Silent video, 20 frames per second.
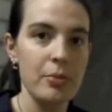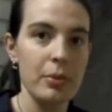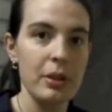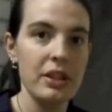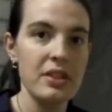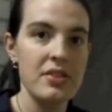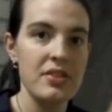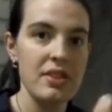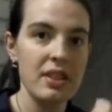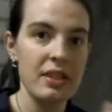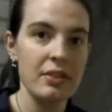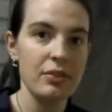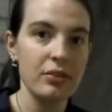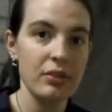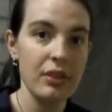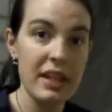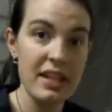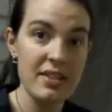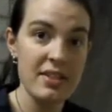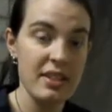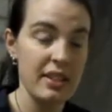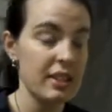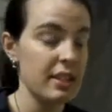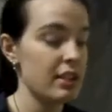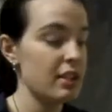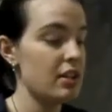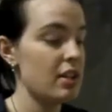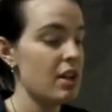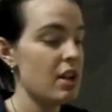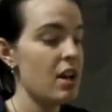but instead of raising
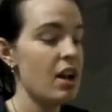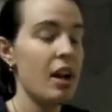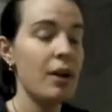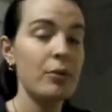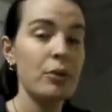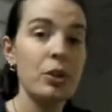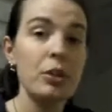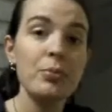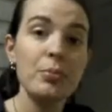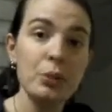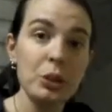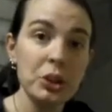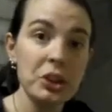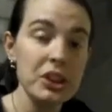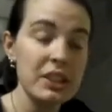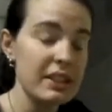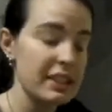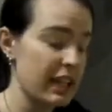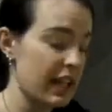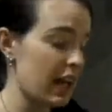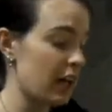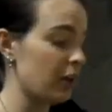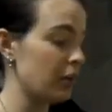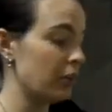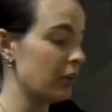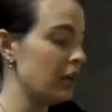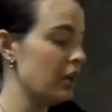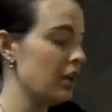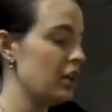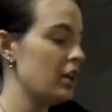it, I'm going to push it down.